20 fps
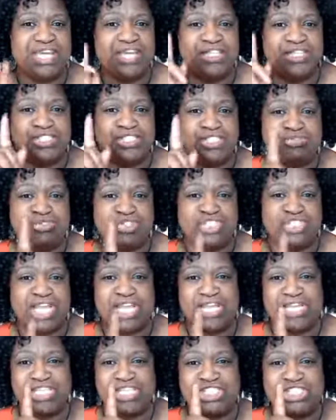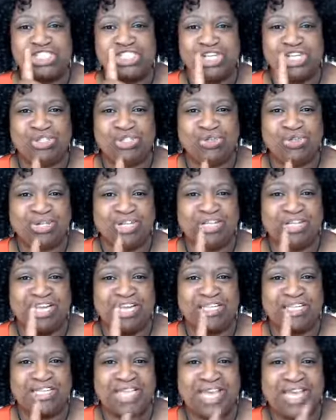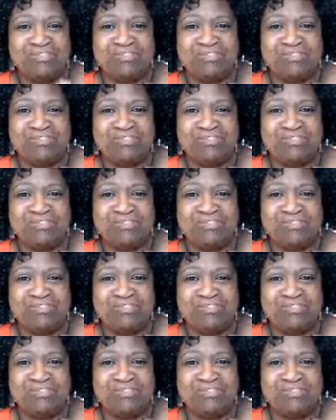to change your life.